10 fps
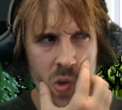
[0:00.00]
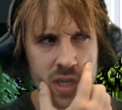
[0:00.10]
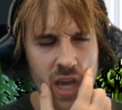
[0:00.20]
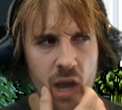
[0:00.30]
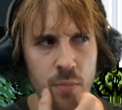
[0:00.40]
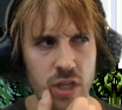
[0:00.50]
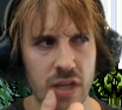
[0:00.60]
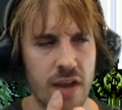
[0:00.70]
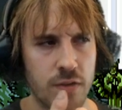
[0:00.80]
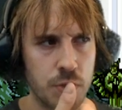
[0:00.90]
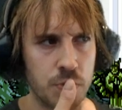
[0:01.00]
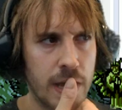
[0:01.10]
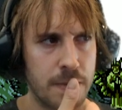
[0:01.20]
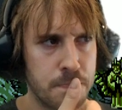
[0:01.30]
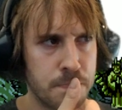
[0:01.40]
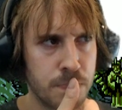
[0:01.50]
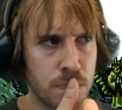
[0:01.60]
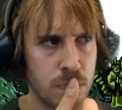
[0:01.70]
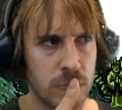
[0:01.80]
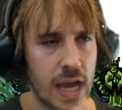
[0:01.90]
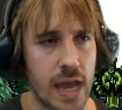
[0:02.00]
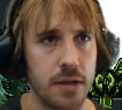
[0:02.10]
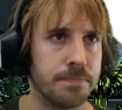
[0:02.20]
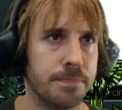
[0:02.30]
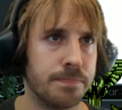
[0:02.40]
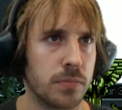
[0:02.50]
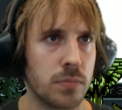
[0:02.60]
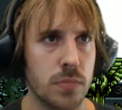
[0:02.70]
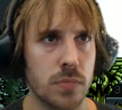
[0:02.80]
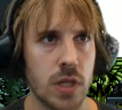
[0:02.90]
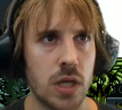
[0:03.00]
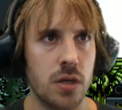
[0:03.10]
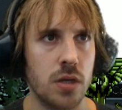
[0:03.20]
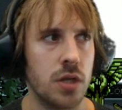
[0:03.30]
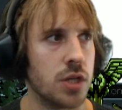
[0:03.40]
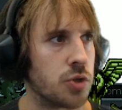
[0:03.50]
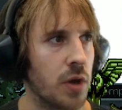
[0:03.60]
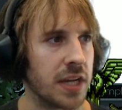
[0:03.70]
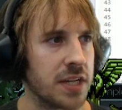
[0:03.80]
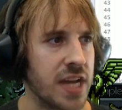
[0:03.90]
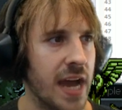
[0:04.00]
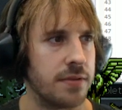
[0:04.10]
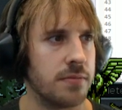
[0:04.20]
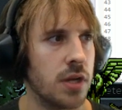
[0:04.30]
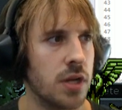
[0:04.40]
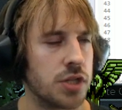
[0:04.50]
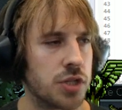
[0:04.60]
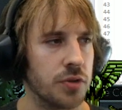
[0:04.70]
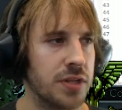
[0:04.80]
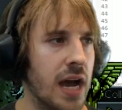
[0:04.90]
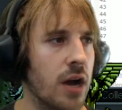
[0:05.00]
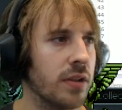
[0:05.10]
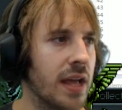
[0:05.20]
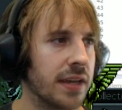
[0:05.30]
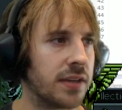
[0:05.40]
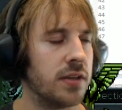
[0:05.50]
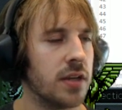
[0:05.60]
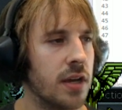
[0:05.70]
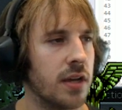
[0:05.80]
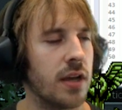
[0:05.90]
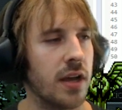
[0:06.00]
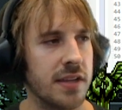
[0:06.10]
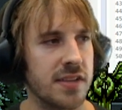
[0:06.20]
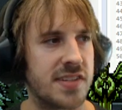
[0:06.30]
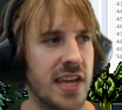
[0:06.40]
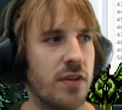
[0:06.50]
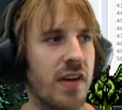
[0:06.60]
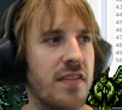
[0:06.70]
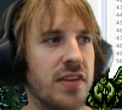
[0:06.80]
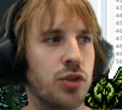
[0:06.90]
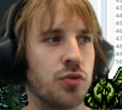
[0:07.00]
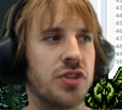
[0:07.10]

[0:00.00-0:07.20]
Yeah, I believe I had to do that. Yay! So I got that. So now, like, instead of having to